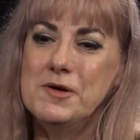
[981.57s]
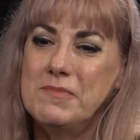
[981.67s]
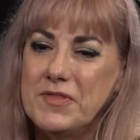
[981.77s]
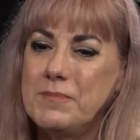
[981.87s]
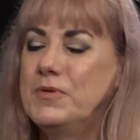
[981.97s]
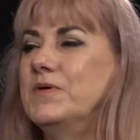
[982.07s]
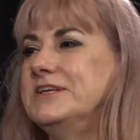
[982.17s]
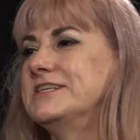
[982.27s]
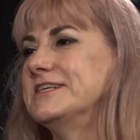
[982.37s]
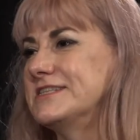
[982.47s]
But the
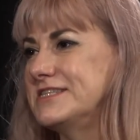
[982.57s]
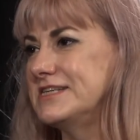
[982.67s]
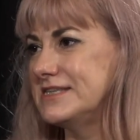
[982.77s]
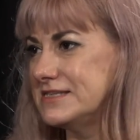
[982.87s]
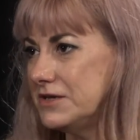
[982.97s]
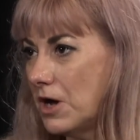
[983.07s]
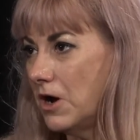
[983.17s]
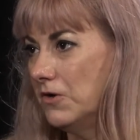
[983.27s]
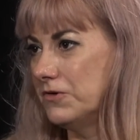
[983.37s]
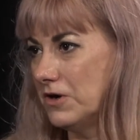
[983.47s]
point is, this is an
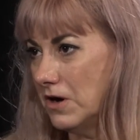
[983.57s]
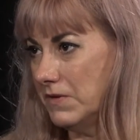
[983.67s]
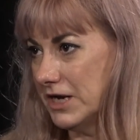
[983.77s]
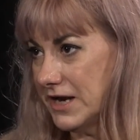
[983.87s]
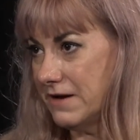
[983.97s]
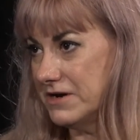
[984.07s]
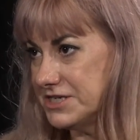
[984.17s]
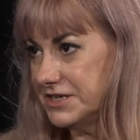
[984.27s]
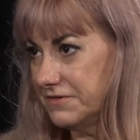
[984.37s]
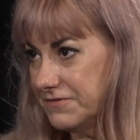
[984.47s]
ongoing
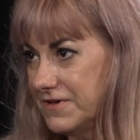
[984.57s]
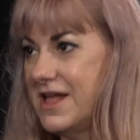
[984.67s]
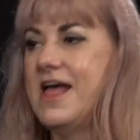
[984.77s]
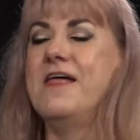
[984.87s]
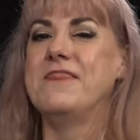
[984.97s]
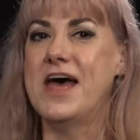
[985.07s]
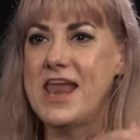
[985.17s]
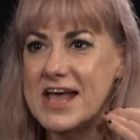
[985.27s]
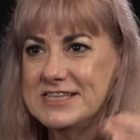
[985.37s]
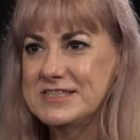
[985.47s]
narrative that
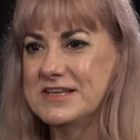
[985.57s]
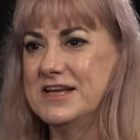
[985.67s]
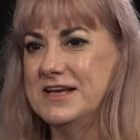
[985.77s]
has